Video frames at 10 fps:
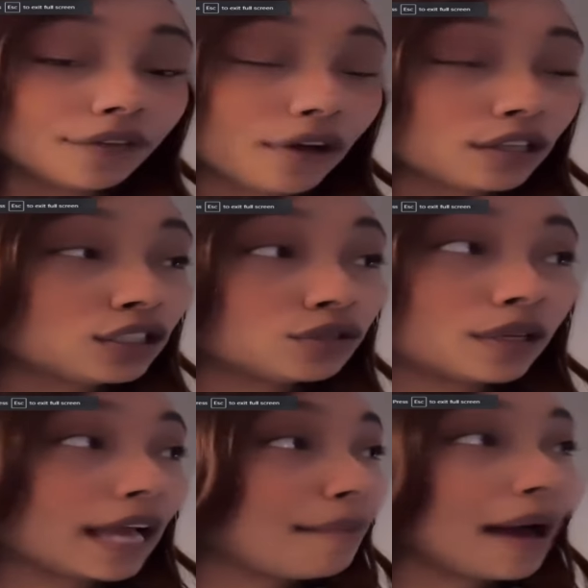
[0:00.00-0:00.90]
if I just would
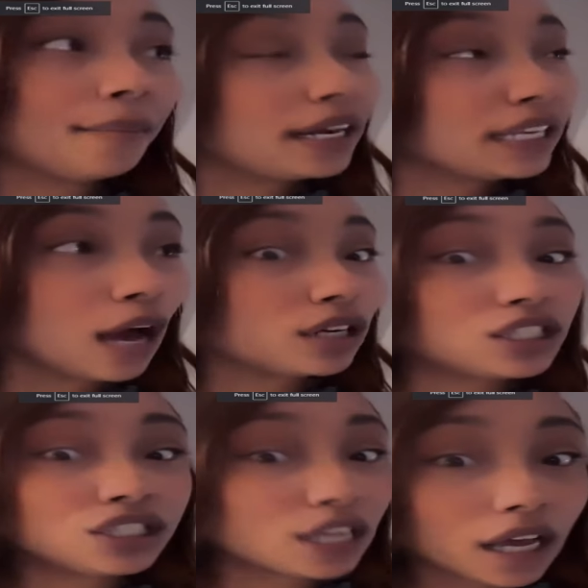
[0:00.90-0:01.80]
have got my money, I would have
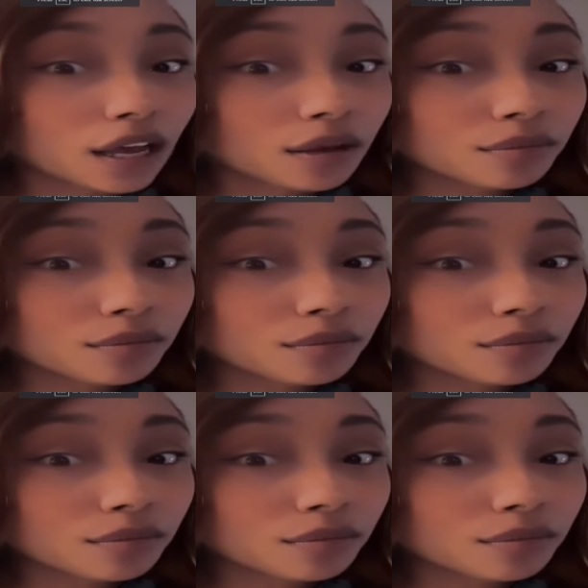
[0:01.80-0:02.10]
shut up.